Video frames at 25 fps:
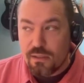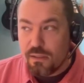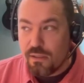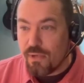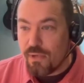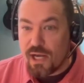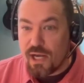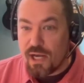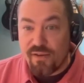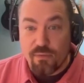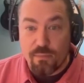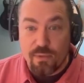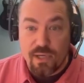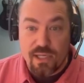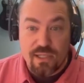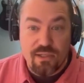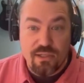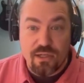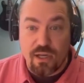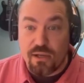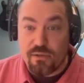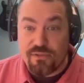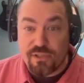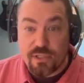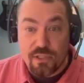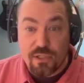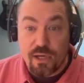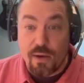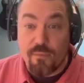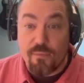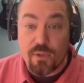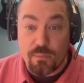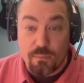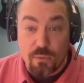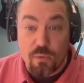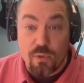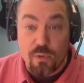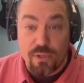And everybody's
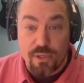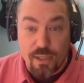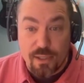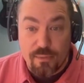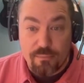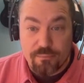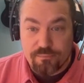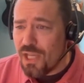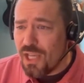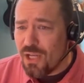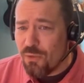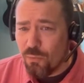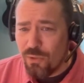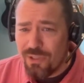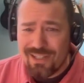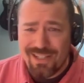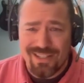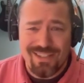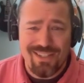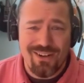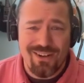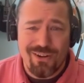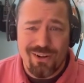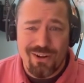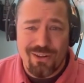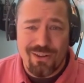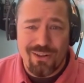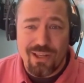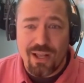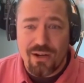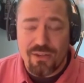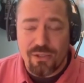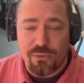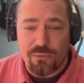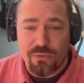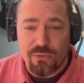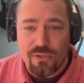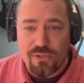comfortable with it. And we're going to tear it all
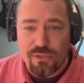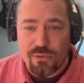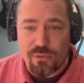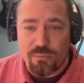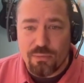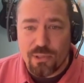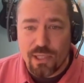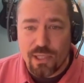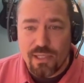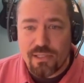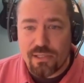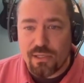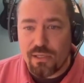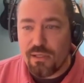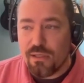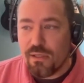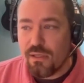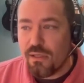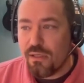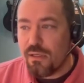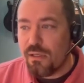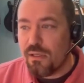out at the roots and replace it.